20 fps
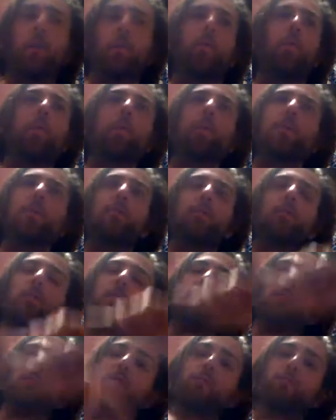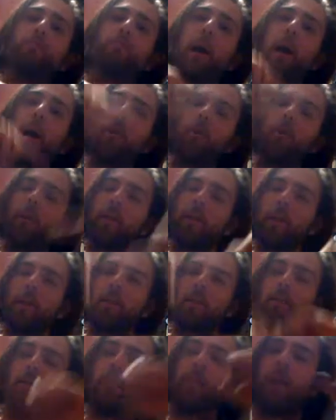winds to start spiraling
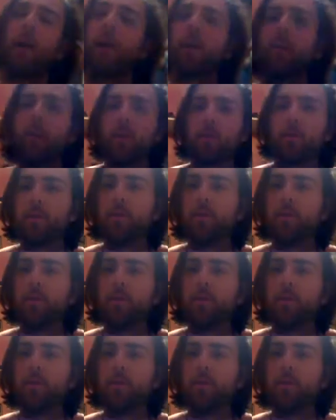into the vacuum,